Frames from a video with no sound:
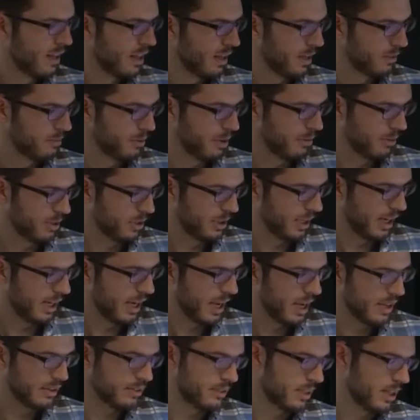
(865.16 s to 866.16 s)
we were looking
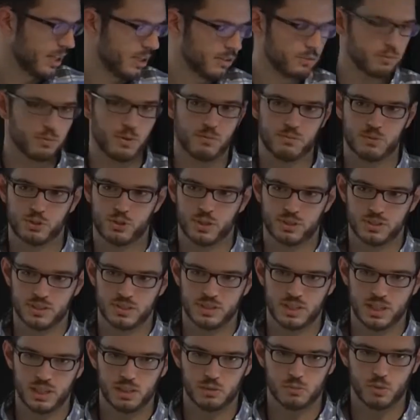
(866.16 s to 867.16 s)
at, and with just a
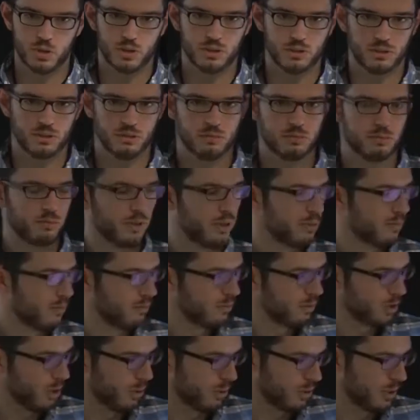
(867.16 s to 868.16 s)
single model, we
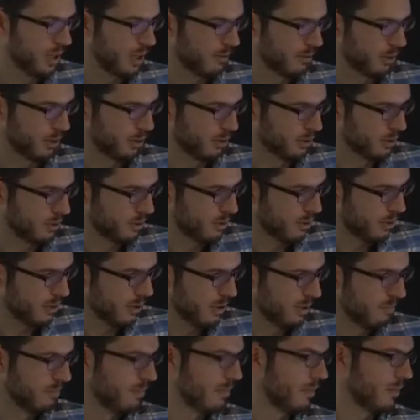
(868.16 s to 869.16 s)
don't have a good
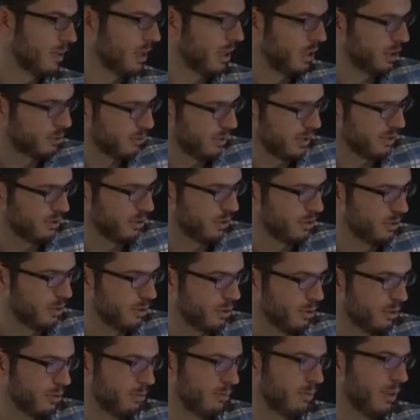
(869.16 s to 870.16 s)
score. Increase to
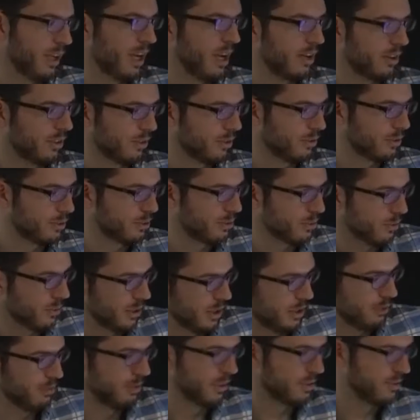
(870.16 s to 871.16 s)
2, we get a good score.
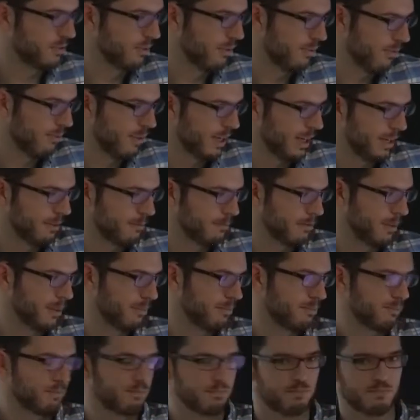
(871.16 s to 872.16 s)
Increase to 3, we
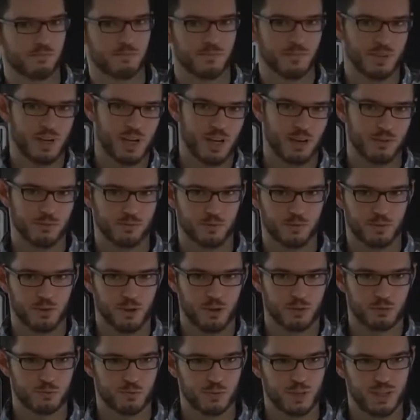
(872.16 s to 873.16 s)
have
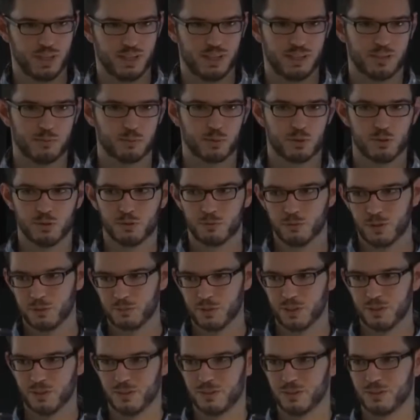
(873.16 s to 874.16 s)
not really an improvement,
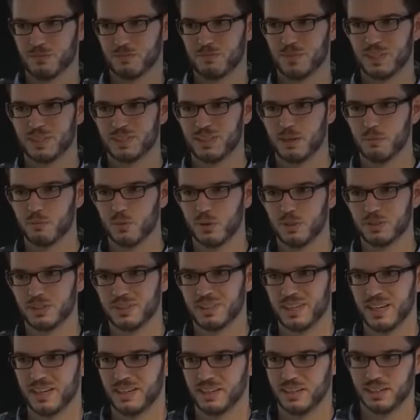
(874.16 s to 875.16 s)
because at some point the
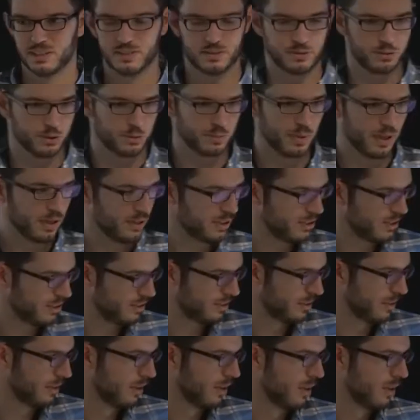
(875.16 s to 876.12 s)
data gets too sparse.